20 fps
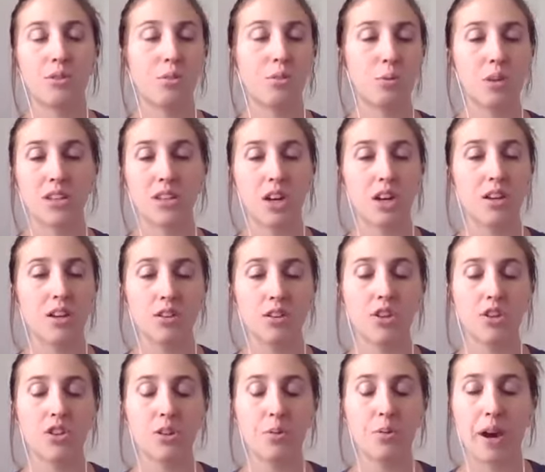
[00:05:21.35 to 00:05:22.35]
or we talked
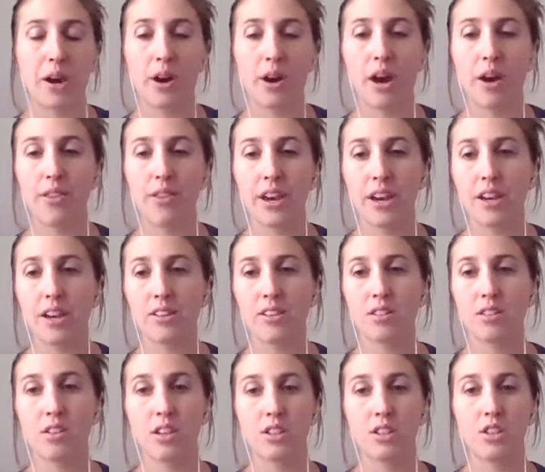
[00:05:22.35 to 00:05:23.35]
learned about how that
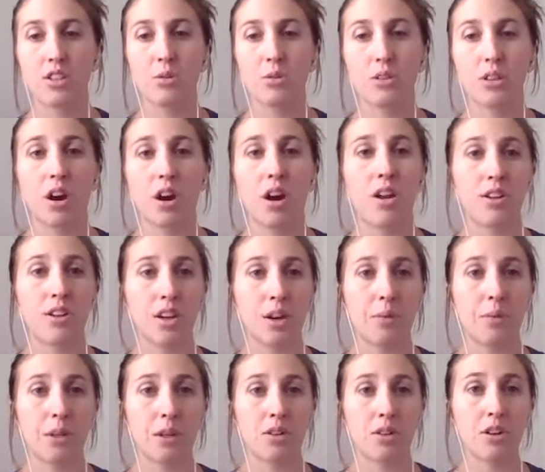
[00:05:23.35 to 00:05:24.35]
has a lot to do with the
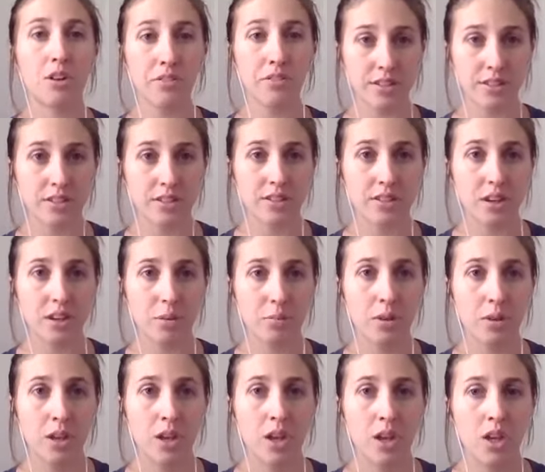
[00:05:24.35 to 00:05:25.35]
autonomic nervous
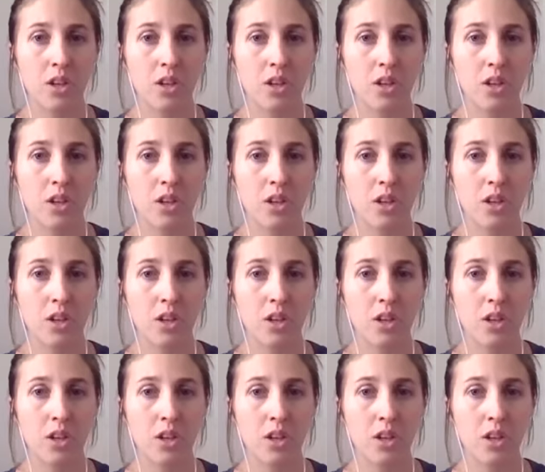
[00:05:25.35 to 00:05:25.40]
system.